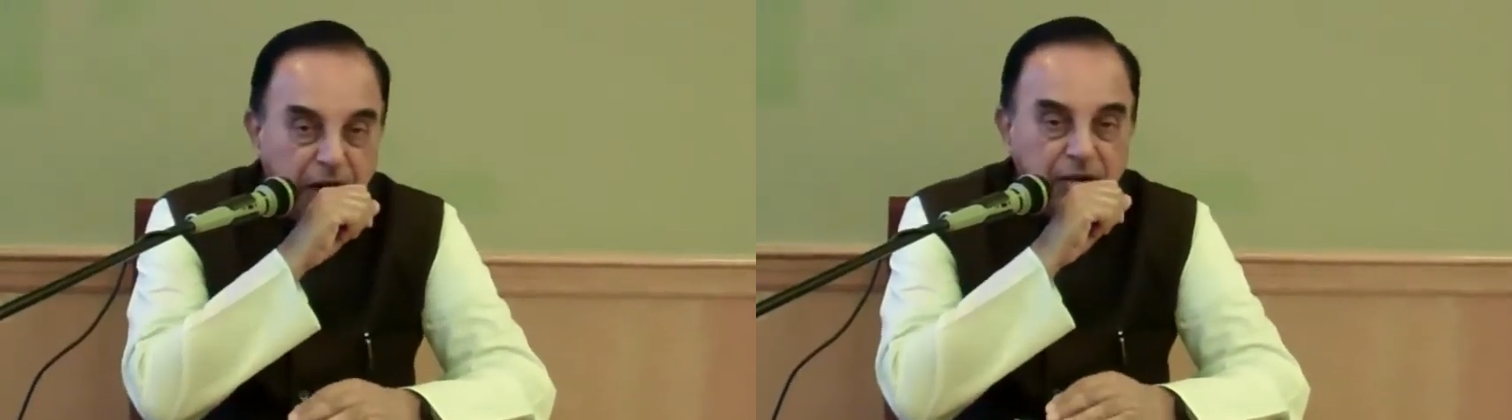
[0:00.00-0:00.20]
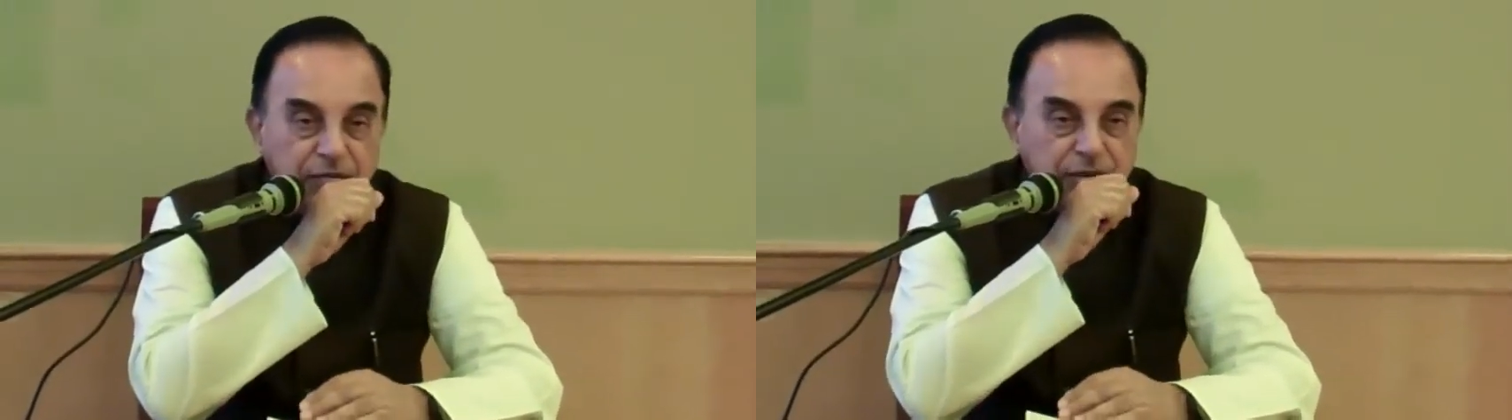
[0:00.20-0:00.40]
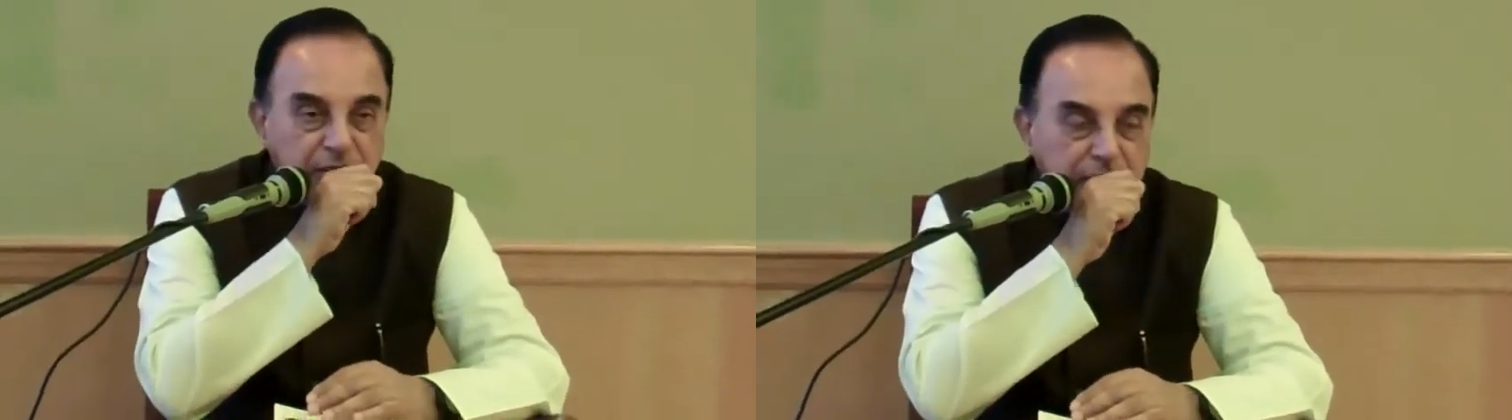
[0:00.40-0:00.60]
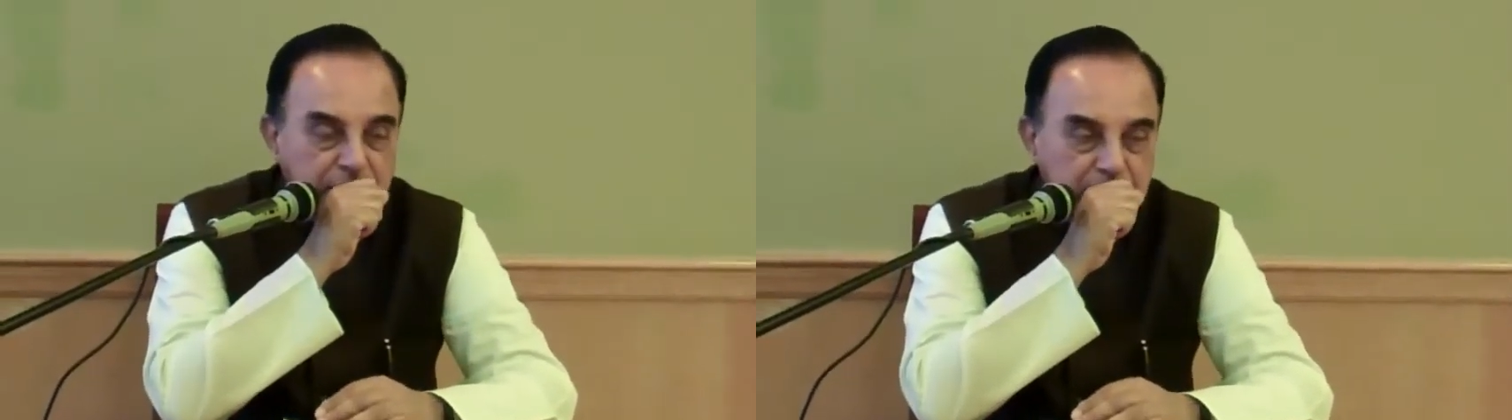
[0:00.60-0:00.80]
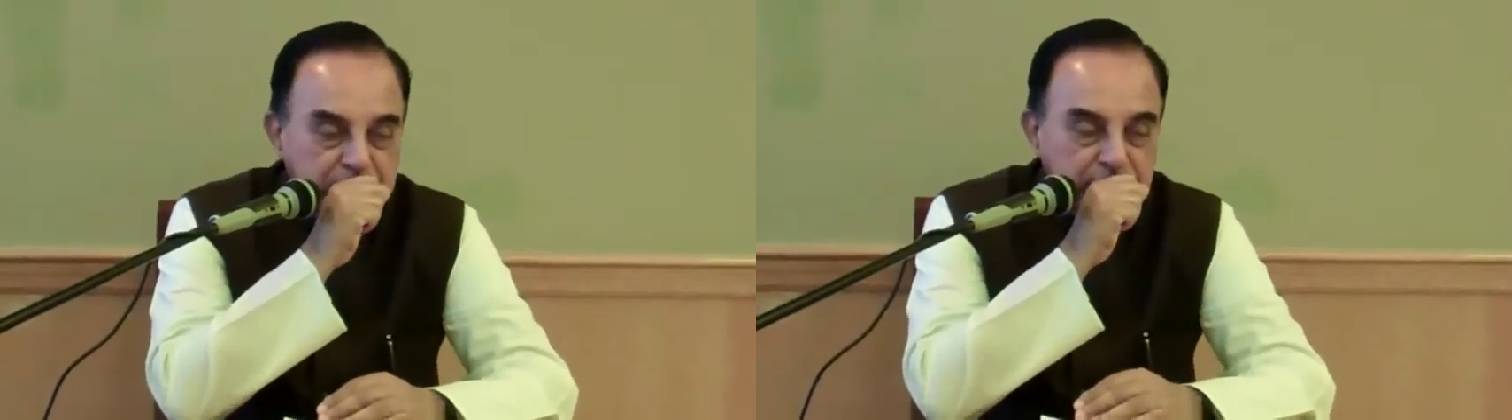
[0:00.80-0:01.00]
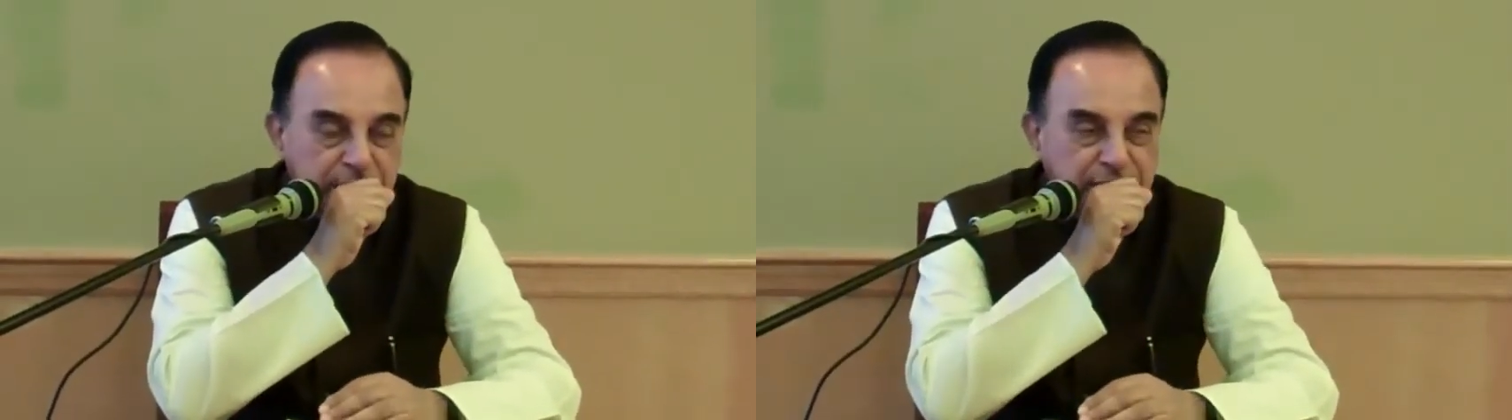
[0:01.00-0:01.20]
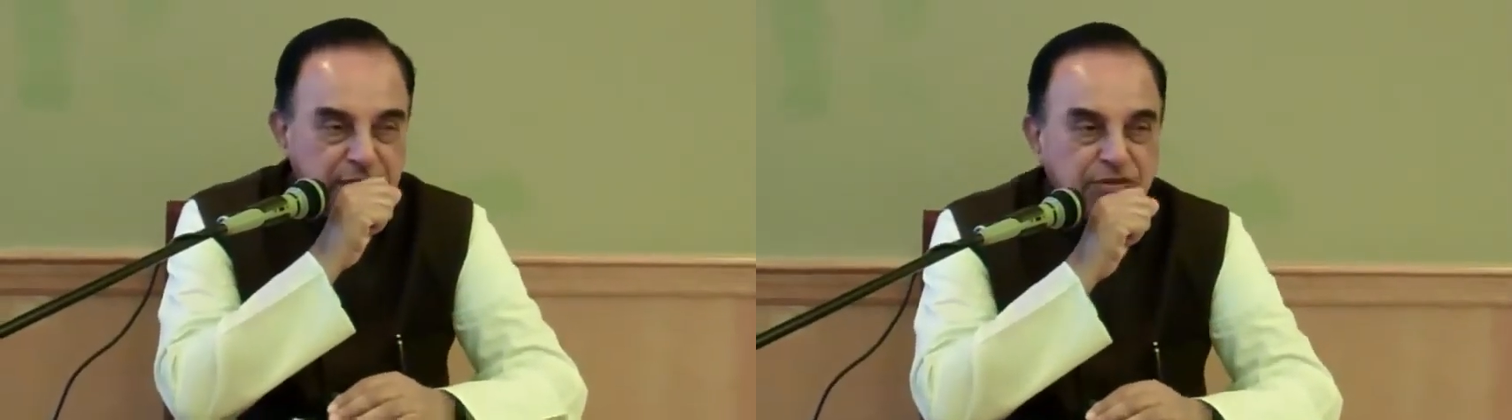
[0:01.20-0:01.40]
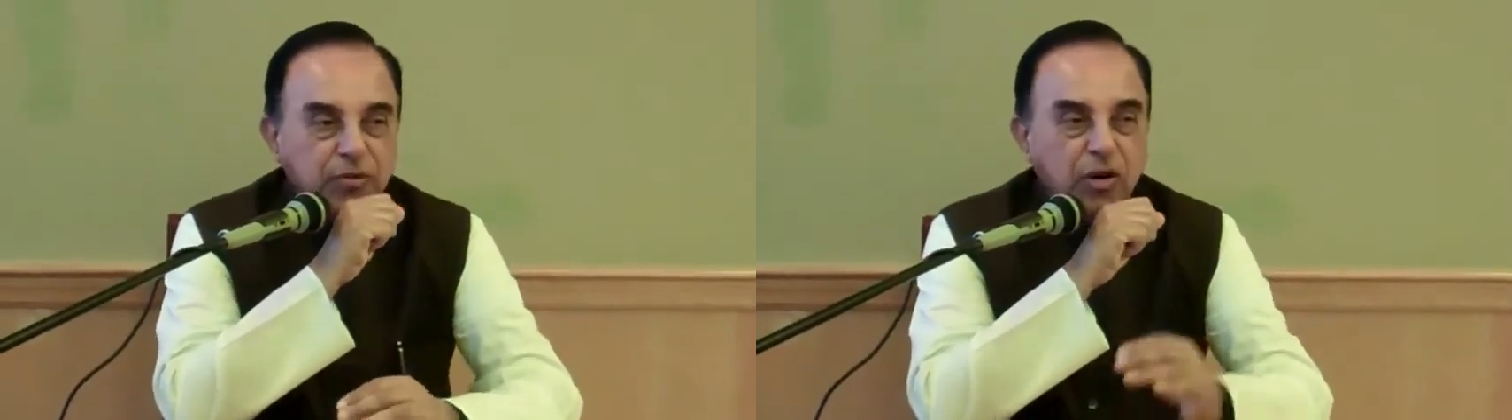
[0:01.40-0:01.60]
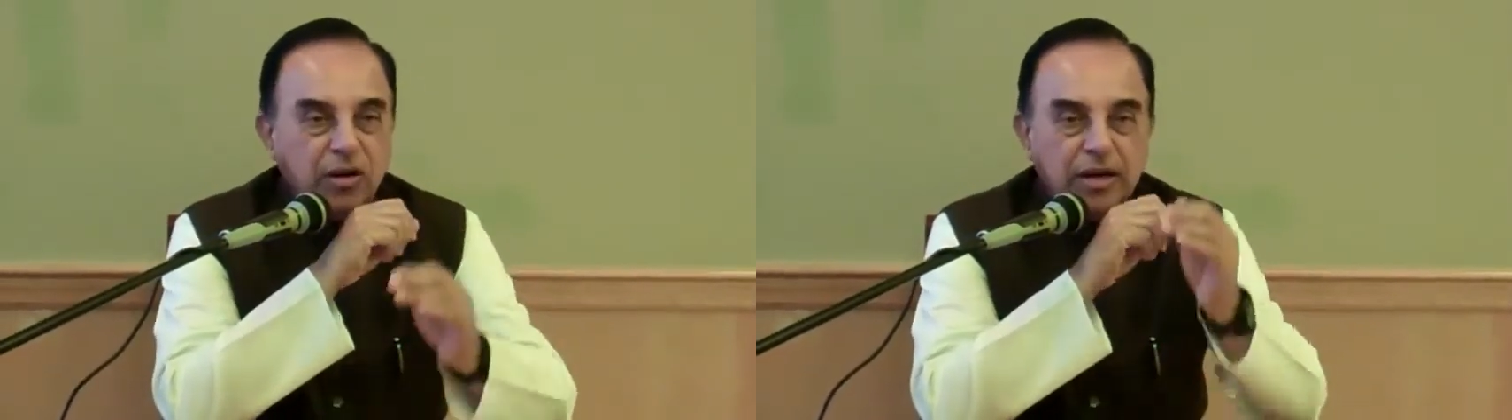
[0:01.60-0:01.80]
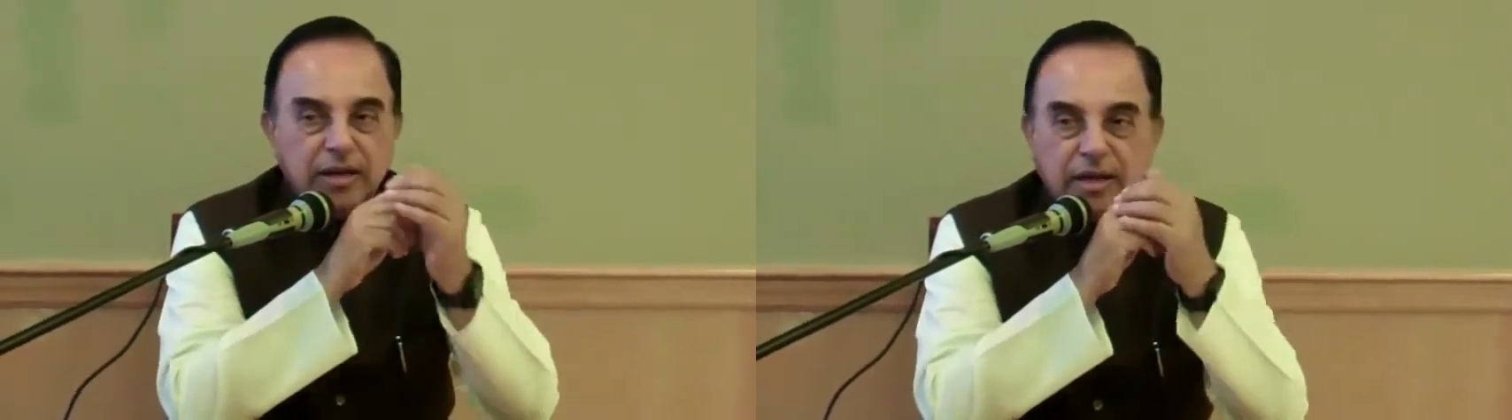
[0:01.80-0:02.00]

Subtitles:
First of all,